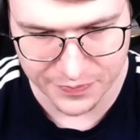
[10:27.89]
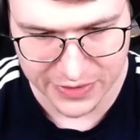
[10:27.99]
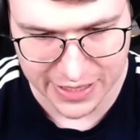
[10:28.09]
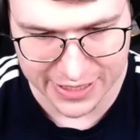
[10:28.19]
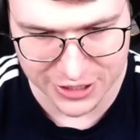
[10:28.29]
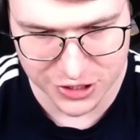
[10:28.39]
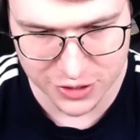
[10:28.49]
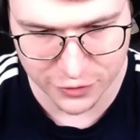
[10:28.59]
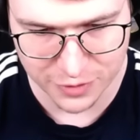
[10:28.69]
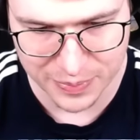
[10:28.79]
I can just go
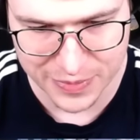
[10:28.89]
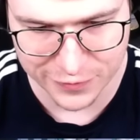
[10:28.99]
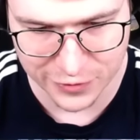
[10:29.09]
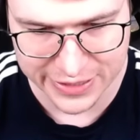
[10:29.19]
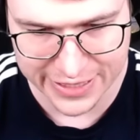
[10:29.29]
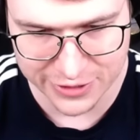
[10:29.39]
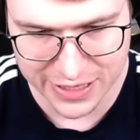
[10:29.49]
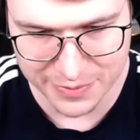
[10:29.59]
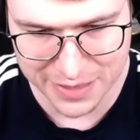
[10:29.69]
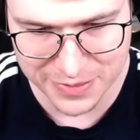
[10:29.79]
for Nado there
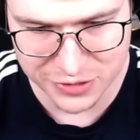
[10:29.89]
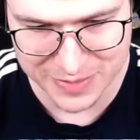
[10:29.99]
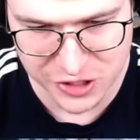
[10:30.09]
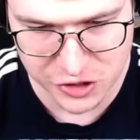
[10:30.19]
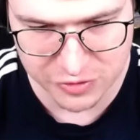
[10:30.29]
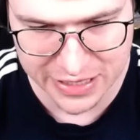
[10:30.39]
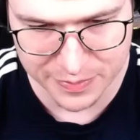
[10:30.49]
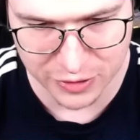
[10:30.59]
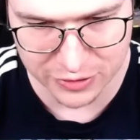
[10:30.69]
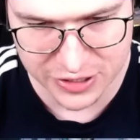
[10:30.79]
maybe to make sure that the
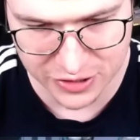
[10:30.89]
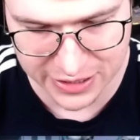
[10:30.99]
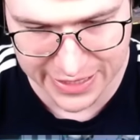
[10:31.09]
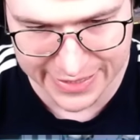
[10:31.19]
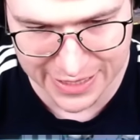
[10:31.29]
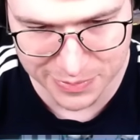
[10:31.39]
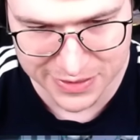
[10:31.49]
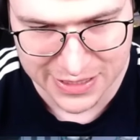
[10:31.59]
bowler is gonna line up.